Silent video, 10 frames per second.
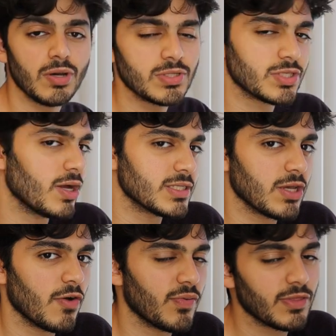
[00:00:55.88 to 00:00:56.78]
So
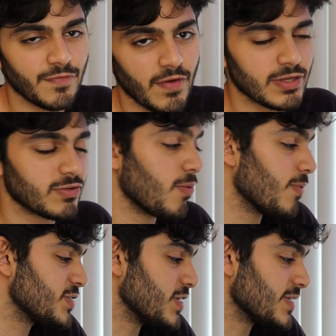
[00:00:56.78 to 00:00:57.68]
starting off with the first one,
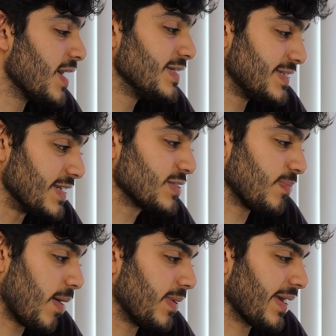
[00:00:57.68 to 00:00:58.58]
which is dental
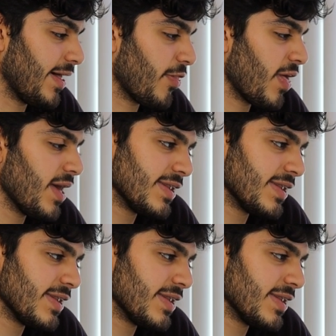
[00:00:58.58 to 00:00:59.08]
public health.